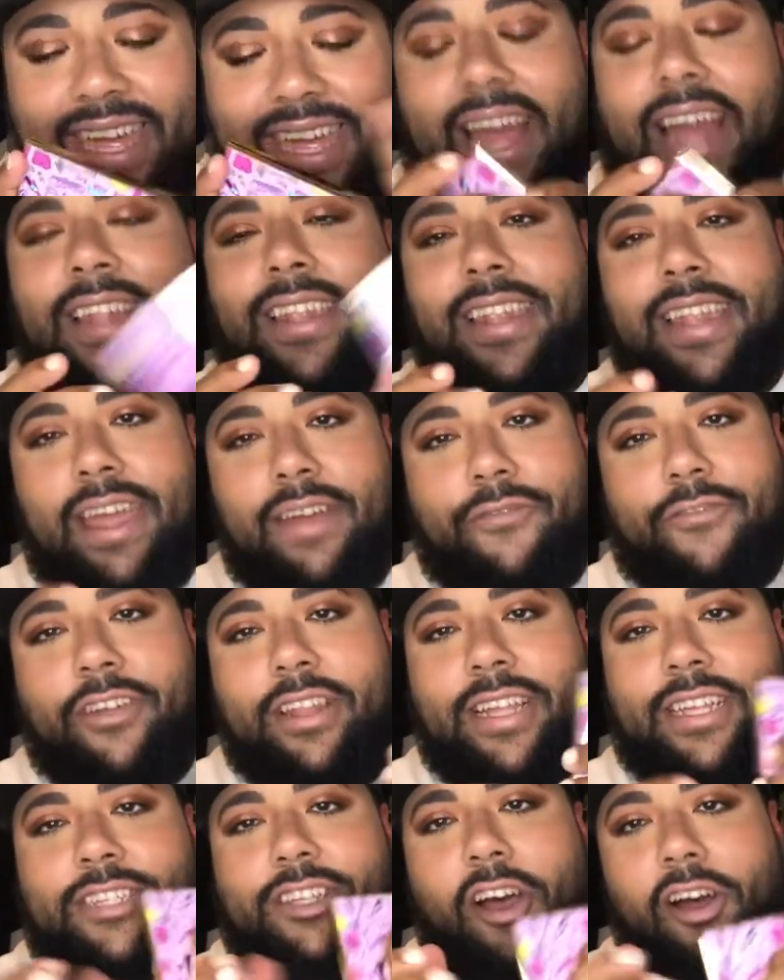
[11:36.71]
I live for
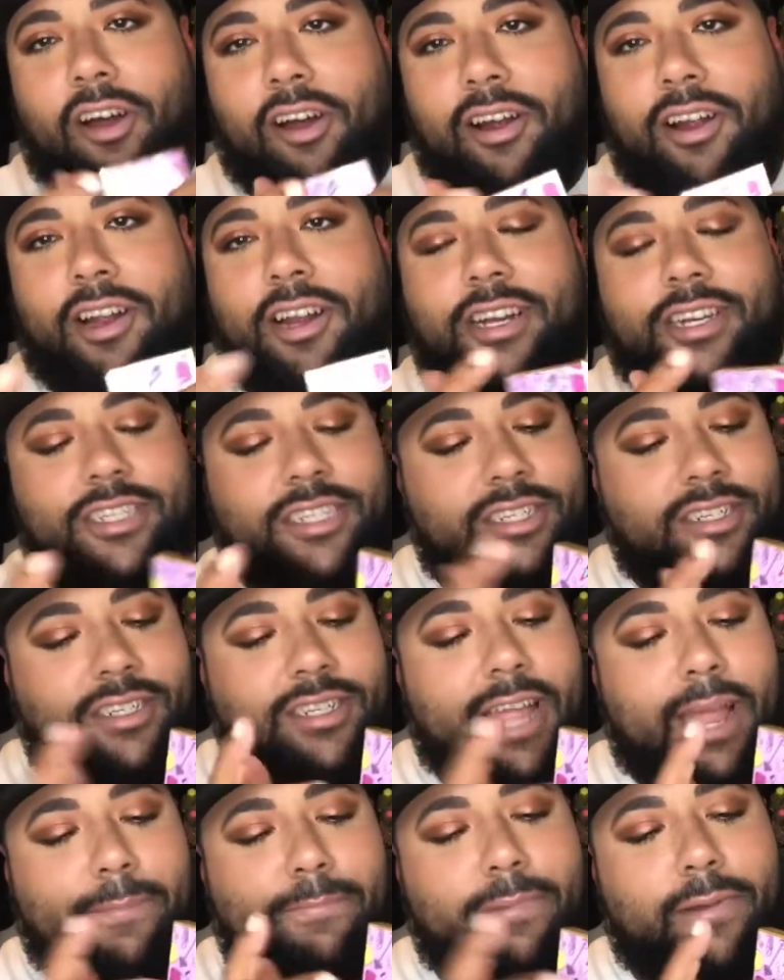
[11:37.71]
these hard
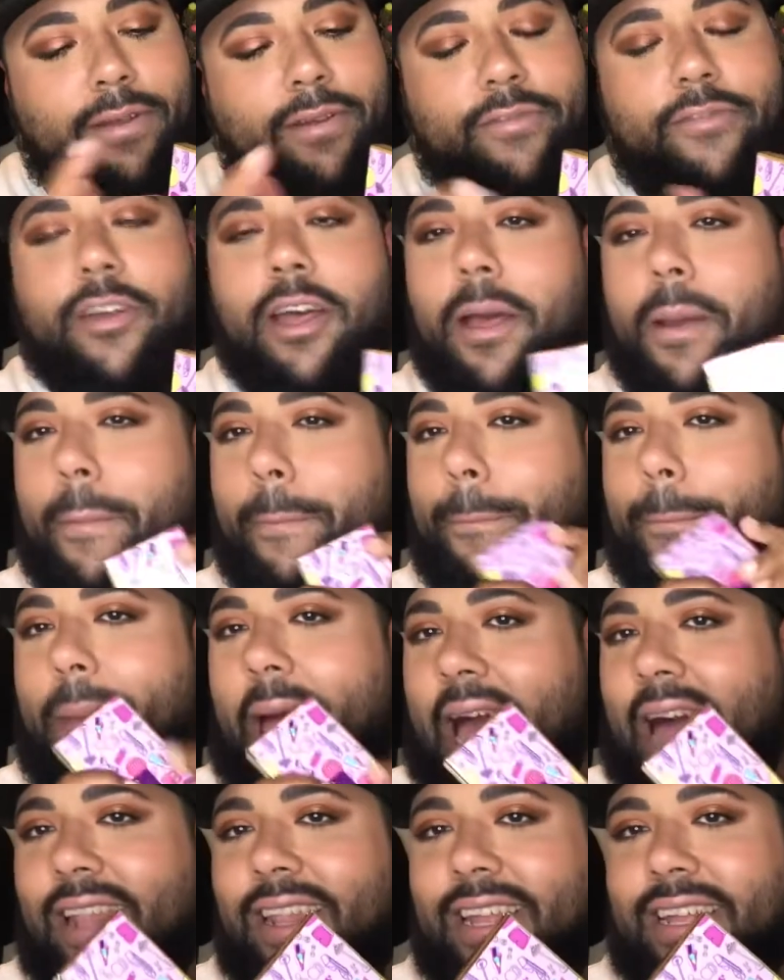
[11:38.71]
type of
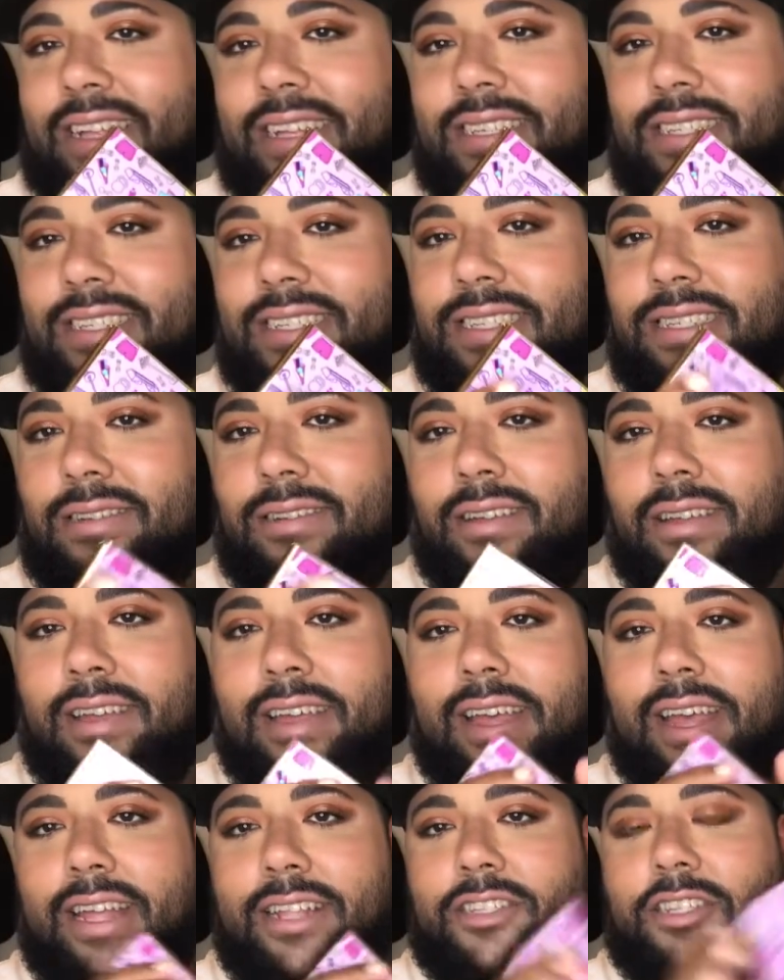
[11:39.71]
palettes,
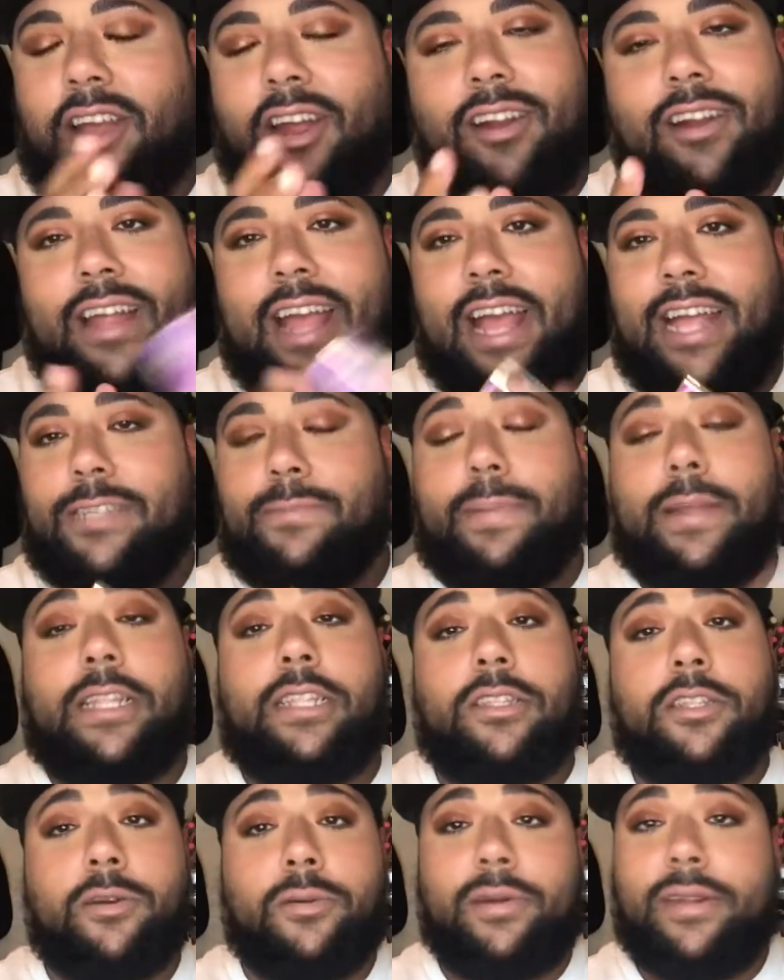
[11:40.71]
and Tarte has
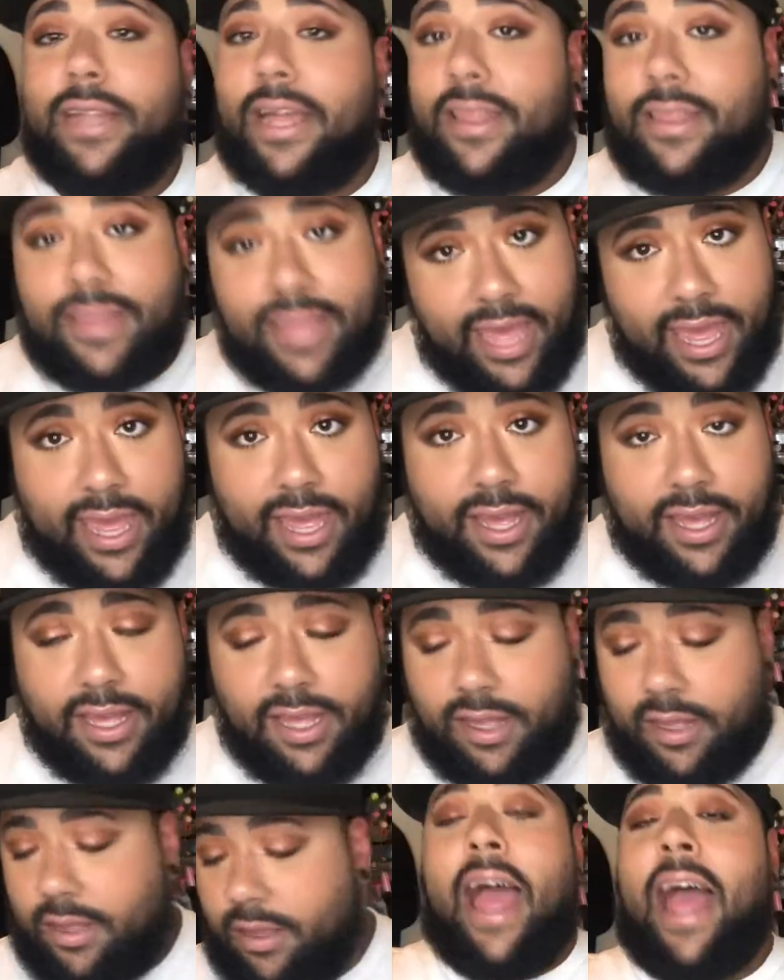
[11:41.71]
been doing that thing.
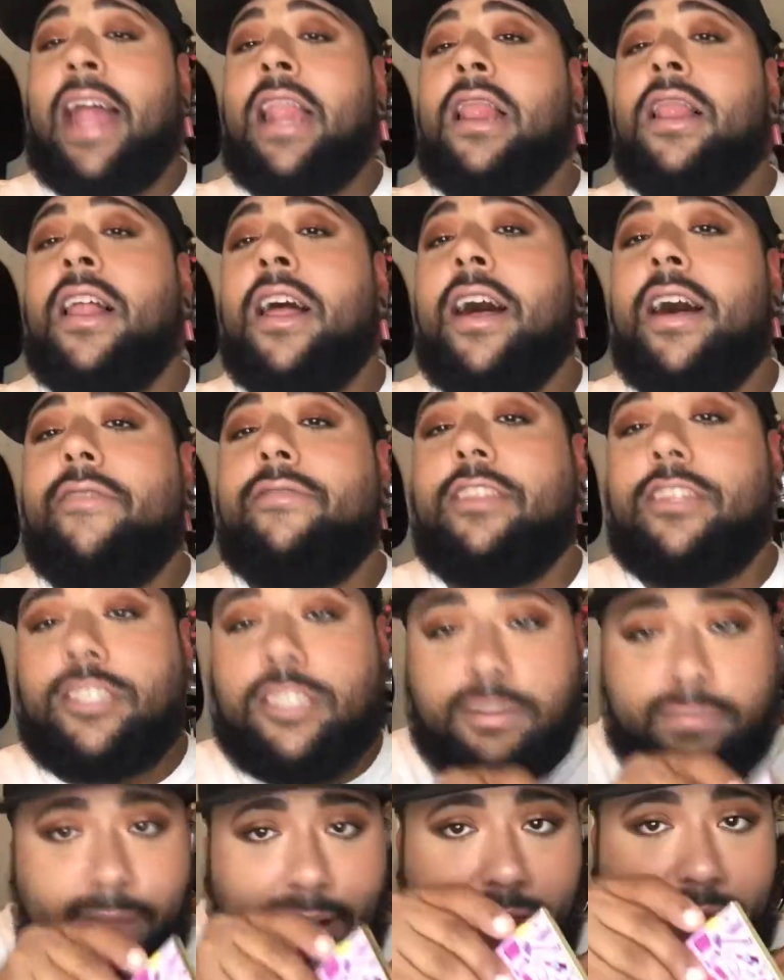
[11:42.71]
I love the
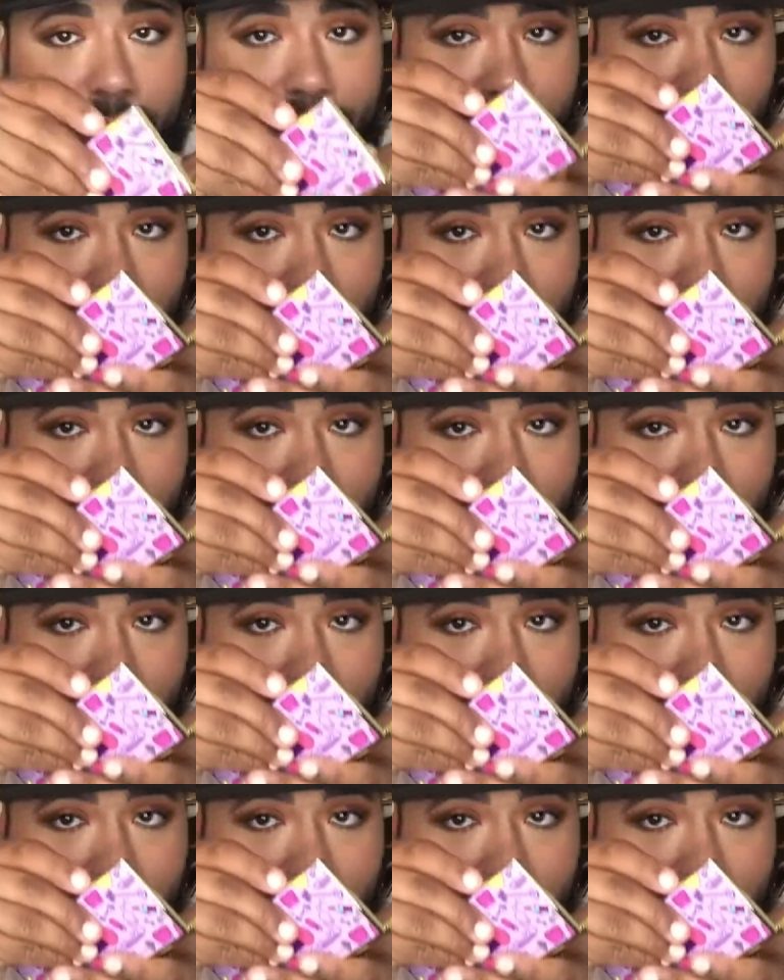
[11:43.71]
smell of